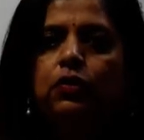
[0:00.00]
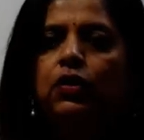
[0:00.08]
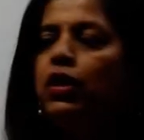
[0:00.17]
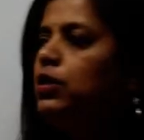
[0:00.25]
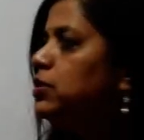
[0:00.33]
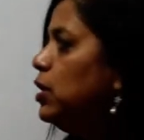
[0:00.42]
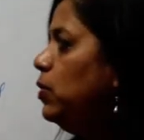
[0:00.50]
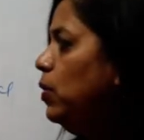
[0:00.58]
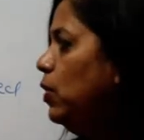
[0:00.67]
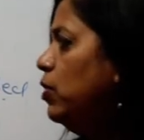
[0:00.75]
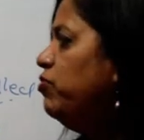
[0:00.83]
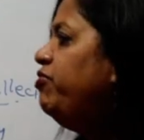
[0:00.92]
That's how
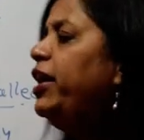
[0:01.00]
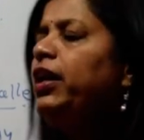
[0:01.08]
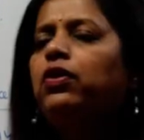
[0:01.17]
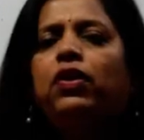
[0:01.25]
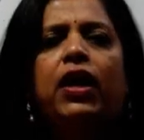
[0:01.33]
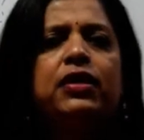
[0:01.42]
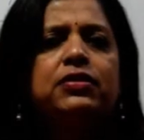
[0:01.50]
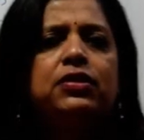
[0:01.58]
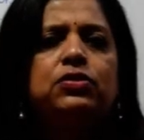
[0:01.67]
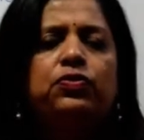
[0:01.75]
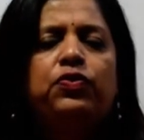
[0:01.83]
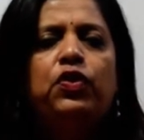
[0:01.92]
5
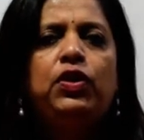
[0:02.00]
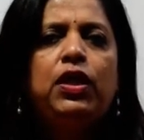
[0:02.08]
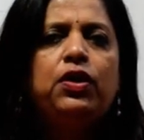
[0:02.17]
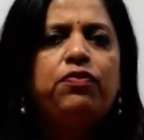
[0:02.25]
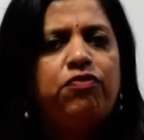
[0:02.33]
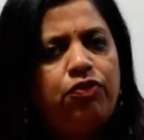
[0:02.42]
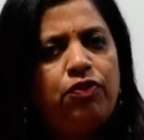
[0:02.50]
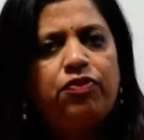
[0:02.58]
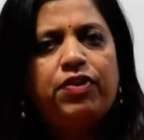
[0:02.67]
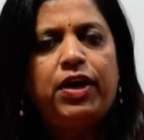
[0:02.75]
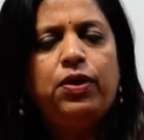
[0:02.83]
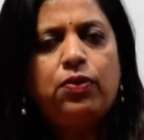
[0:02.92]
classes, only
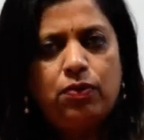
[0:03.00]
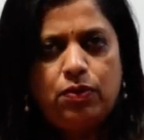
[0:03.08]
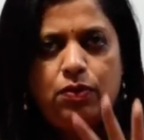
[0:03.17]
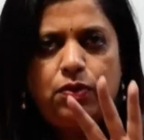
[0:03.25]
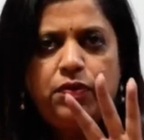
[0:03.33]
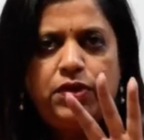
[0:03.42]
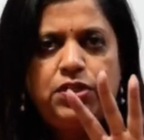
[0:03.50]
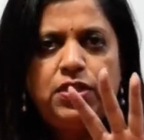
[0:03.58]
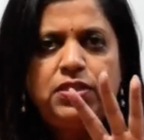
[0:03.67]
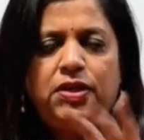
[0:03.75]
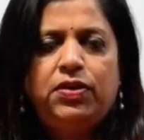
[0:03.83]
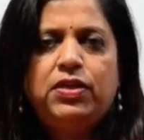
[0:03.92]
5
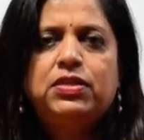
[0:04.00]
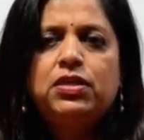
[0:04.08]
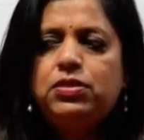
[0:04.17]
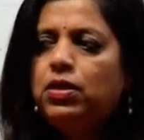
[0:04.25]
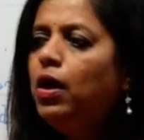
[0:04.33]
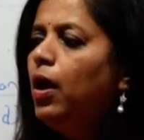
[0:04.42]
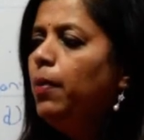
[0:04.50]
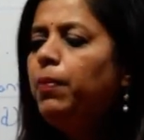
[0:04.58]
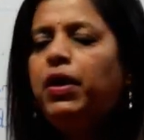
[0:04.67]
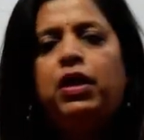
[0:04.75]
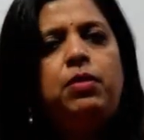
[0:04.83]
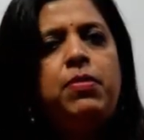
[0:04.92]
questions are discussed,
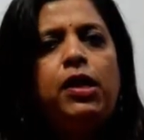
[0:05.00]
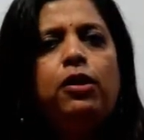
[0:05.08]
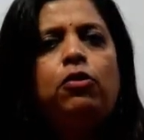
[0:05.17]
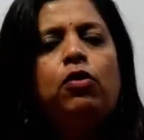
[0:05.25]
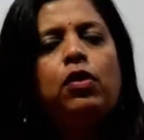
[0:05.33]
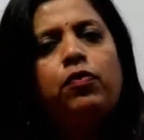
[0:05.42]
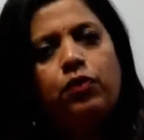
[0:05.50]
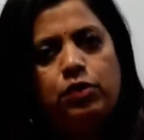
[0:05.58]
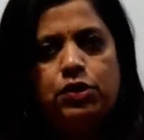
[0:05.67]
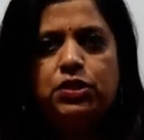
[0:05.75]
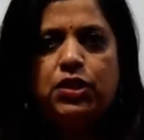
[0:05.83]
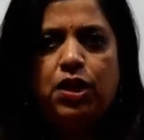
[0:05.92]
but remaining lot of
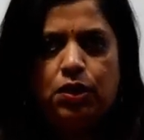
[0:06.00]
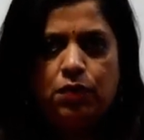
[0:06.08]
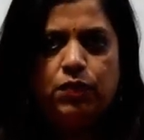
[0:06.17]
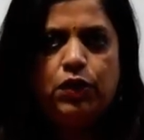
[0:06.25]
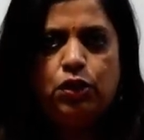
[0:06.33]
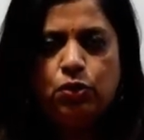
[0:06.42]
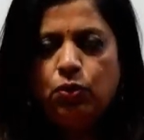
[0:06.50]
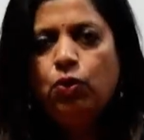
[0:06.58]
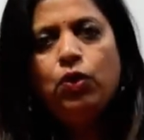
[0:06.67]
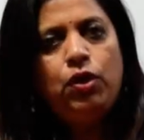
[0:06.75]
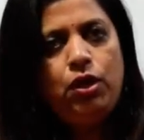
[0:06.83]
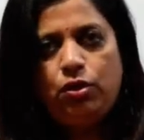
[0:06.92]
questions I have given you
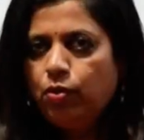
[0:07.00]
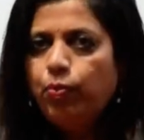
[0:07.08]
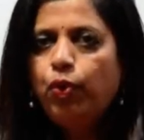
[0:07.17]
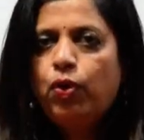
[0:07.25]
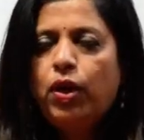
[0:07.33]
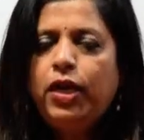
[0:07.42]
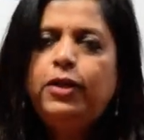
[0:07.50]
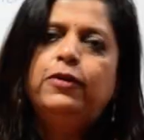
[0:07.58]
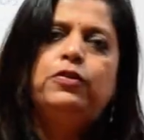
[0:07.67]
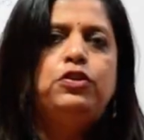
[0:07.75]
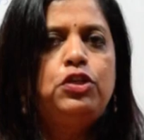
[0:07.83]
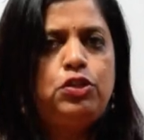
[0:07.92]
in your booklet.
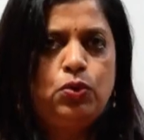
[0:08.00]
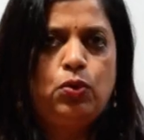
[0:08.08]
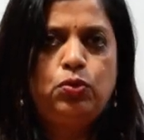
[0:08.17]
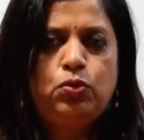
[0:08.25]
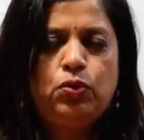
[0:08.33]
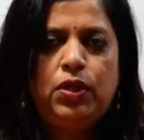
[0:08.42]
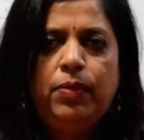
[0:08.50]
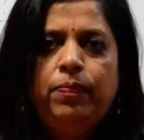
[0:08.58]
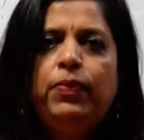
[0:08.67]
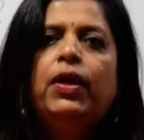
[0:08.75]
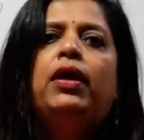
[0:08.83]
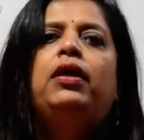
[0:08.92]
Just go through them.
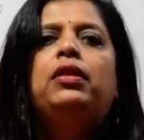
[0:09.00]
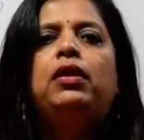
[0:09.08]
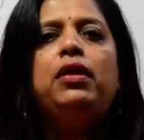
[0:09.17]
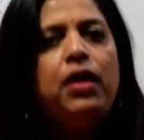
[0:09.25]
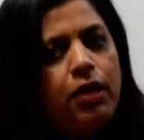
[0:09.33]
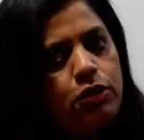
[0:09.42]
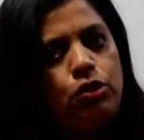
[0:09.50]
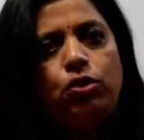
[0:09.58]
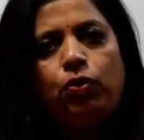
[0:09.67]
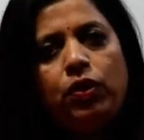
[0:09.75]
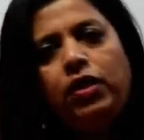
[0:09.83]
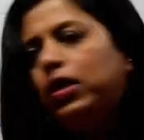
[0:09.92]
In the next
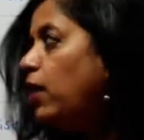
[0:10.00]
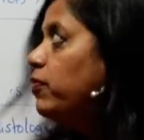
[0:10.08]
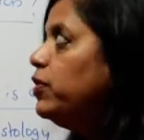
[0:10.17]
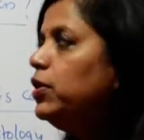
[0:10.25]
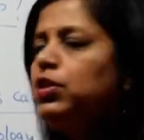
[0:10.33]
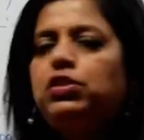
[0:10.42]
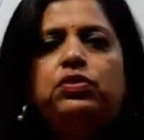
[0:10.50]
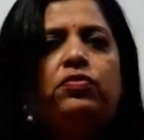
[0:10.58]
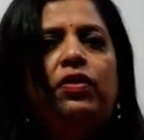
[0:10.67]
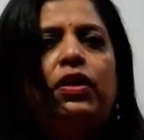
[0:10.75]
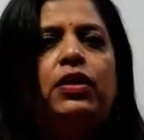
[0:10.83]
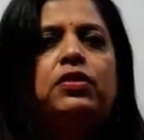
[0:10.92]
unit after this,
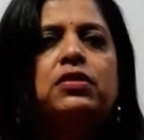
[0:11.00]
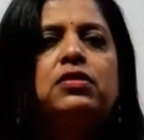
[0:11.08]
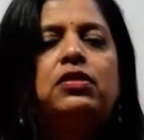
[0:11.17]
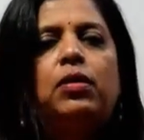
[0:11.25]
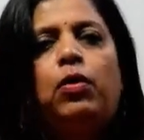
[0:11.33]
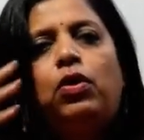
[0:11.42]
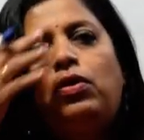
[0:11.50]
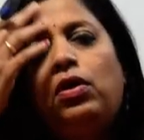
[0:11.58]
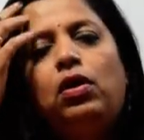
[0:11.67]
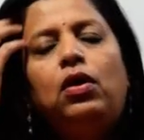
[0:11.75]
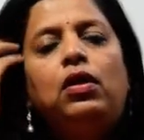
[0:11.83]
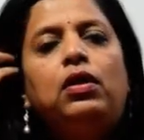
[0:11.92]
we will discuss about
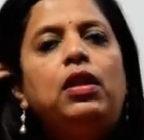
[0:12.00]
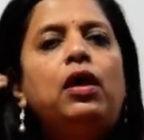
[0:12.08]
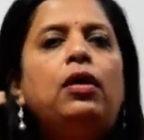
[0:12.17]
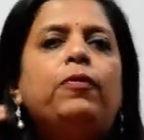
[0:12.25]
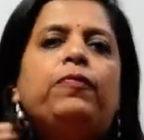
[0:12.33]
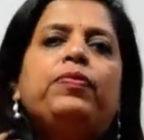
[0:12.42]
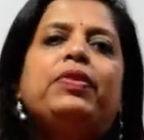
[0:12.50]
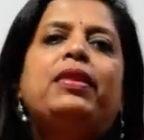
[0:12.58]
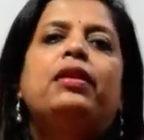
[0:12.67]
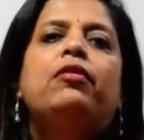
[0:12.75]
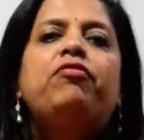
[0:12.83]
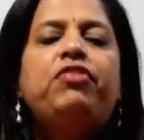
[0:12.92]
the
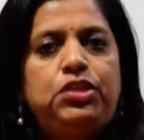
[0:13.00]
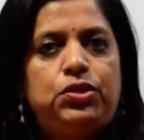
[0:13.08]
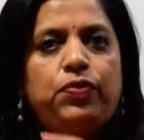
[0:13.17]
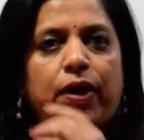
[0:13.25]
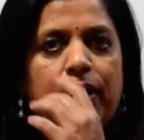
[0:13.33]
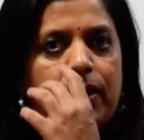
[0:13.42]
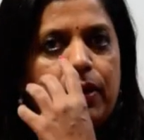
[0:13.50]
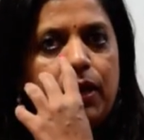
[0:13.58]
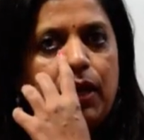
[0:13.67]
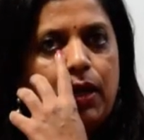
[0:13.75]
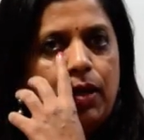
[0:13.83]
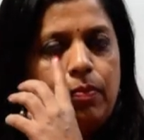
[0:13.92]
first one,
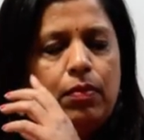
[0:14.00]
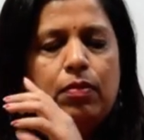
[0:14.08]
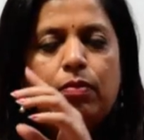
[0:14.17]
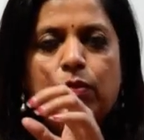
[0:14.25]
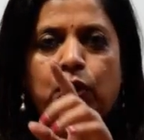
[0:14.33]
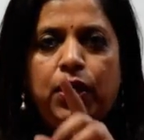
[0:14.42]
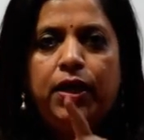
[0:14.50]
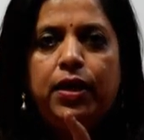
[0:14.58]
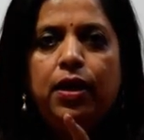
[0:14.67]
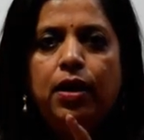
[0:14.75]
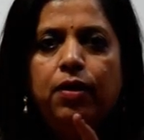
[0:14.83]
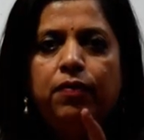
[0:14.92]
kingdom
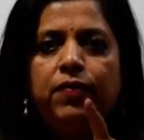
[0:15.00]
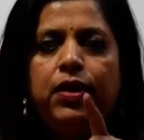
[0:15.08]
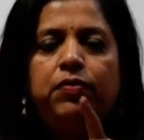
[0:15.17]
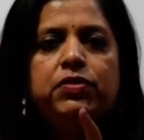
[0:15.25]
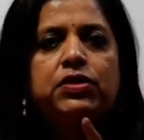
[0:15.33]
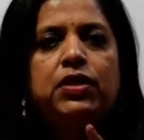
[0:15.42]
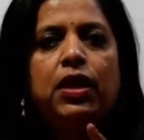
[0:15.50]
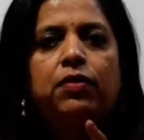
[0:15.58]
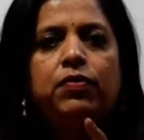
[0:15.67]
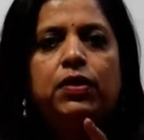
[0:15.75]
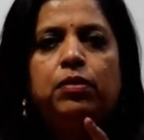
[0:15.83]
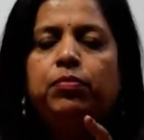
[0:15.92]
Monera, where we start
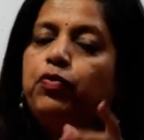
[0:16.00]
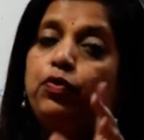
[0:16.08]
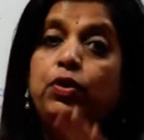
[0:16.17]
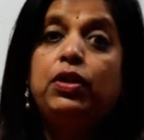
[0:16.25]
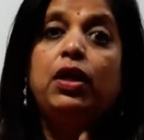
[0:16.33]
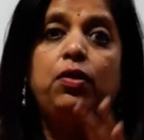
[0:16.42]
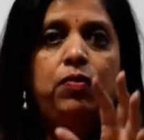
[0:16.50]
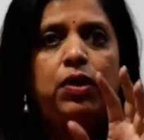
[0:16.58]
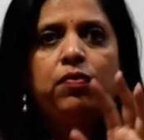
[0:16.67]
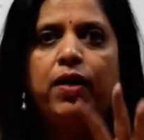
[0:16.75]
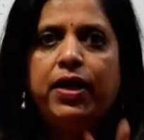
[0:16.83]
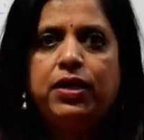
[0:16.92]
with. Before that, one
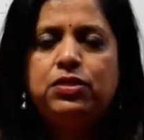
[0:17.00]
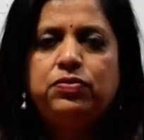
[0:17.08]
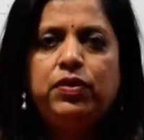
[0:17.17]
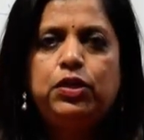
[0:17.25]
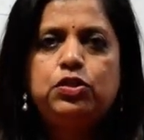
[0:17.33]
virus we will